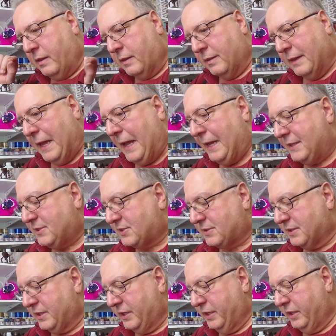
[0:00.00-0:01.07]

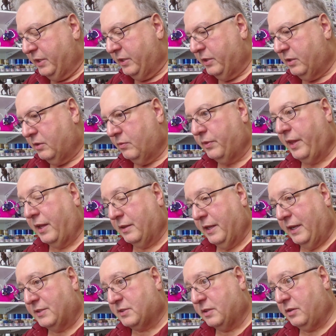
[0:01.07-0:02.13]
Lastly, well, not
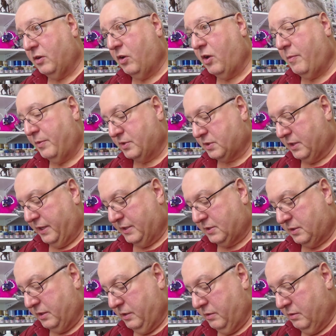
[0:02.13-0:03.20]
lastly, almost
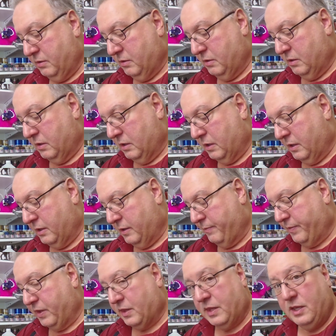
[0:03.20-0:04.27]
lastly,
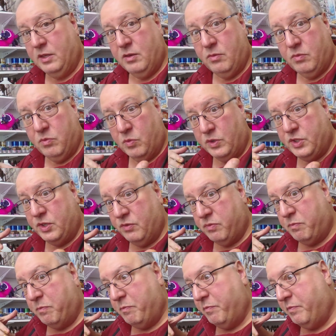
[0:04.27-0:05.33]
then once
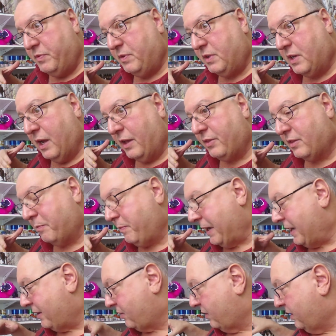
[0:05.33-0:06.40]
you've got the
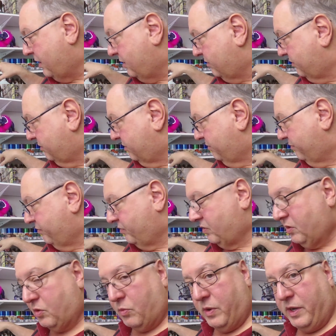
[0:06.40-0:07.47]
background
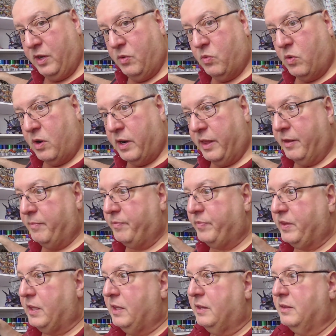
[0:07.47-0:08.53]
the way you want it,
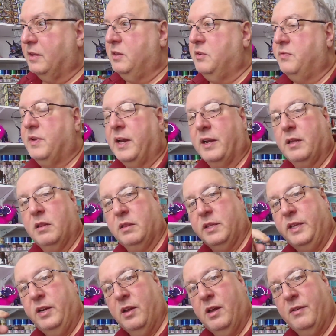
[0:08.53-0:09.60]
then you've got to
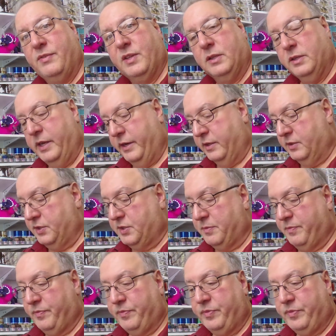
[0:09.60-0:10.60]
clean off the letters.